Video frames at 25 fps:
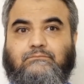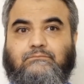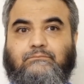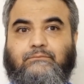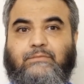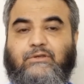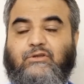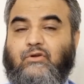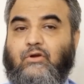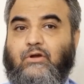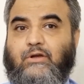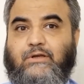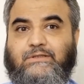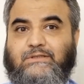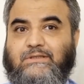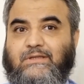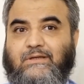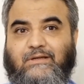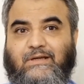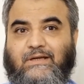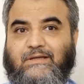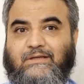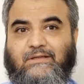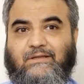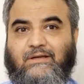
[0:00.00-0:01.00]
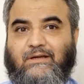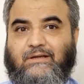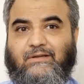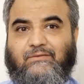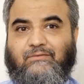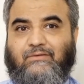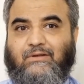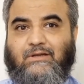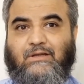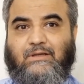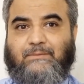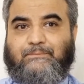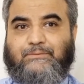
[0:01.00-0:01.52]
because the retina
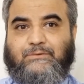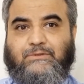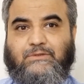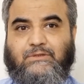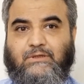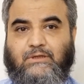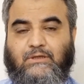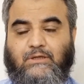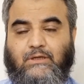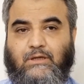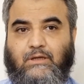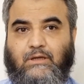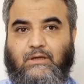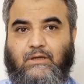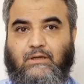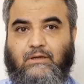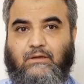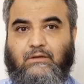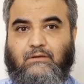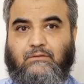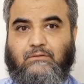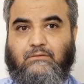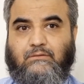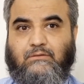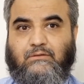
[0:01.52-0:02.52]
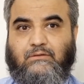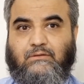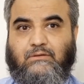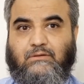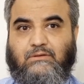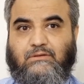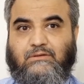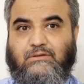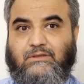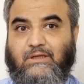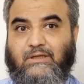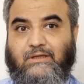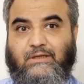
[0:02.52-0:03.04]
develops
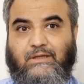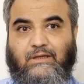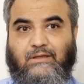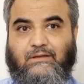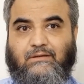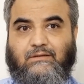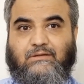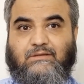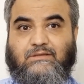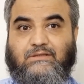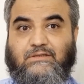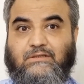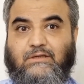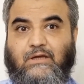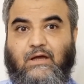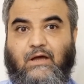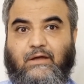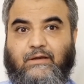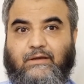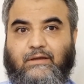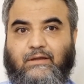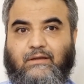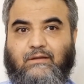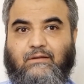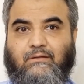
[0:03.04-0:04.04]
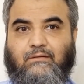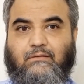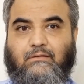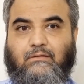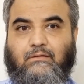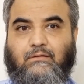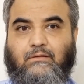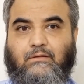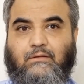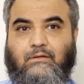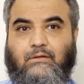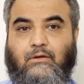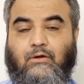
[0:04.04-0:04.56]
thinning, scarring,
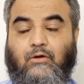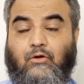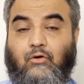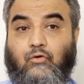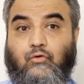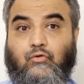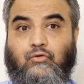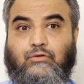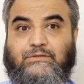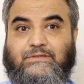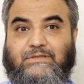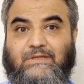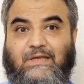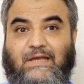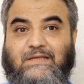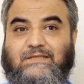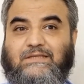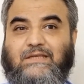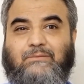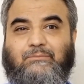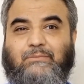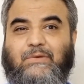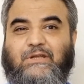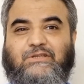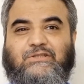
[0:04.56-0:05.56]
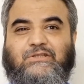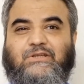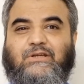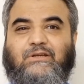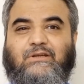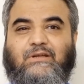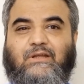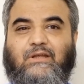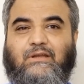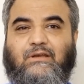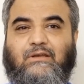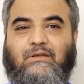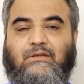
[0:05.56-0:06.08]
holes, as I
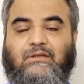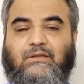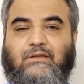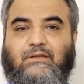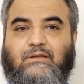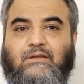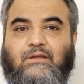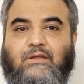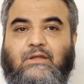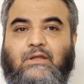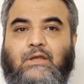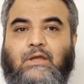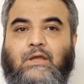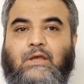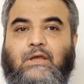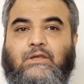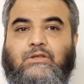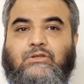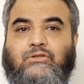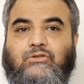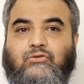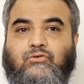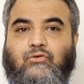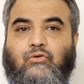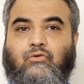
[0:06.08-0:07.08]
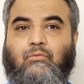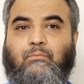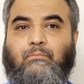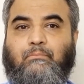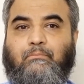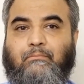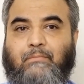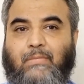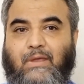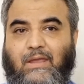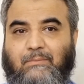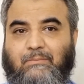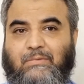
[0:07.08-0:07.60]
mentioned earlier, so
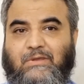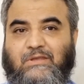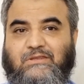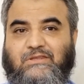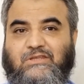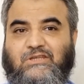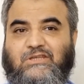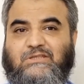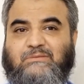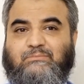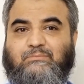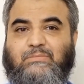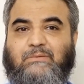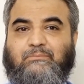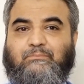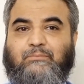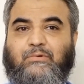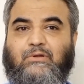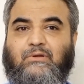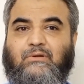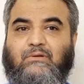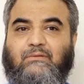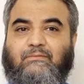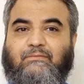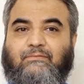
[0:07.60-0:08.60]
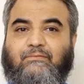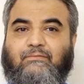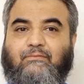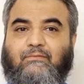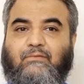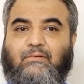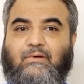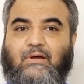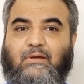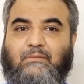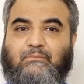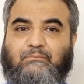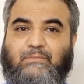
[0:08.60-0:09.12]
maybe these people
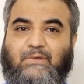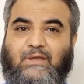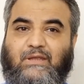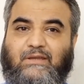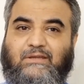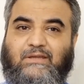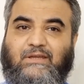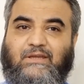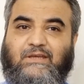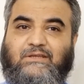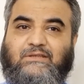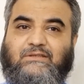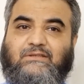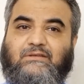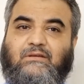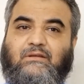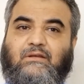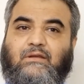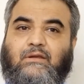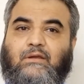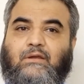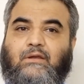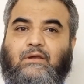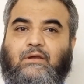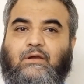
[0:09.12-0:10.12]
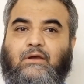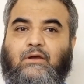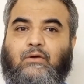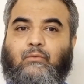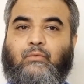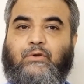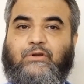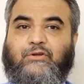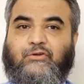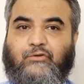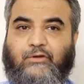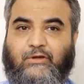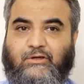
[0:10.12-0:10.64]
may need
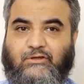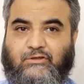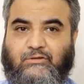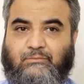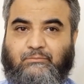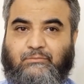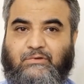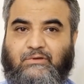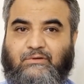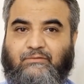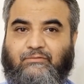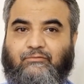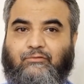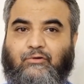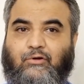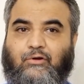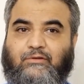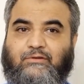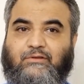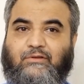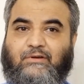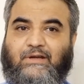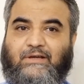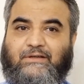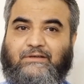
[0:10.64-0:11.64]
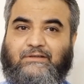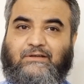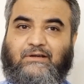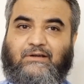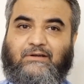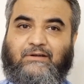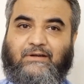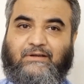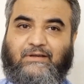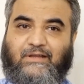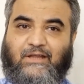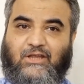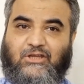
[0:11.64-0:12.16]
vitrectomy for the retinal
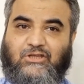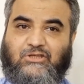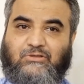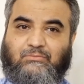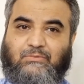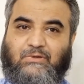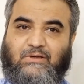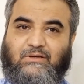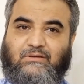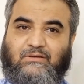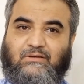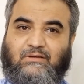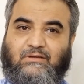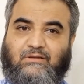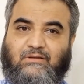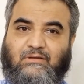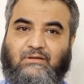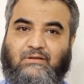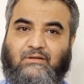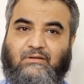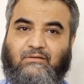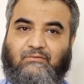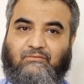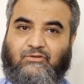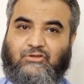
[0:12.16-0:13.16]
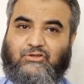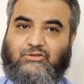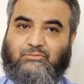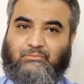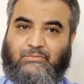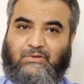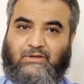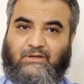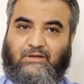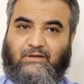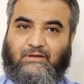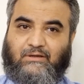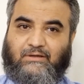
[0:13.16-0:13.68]
detachment, which
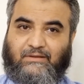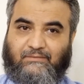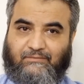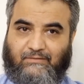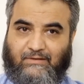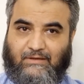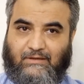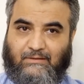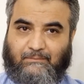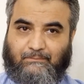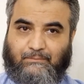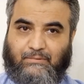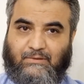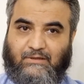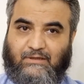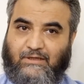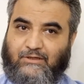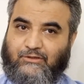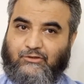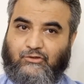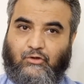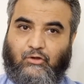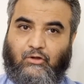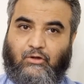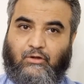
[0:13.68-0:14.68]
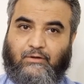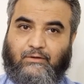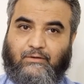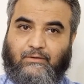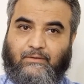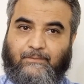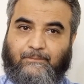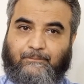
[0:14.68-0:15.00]
may develop later on.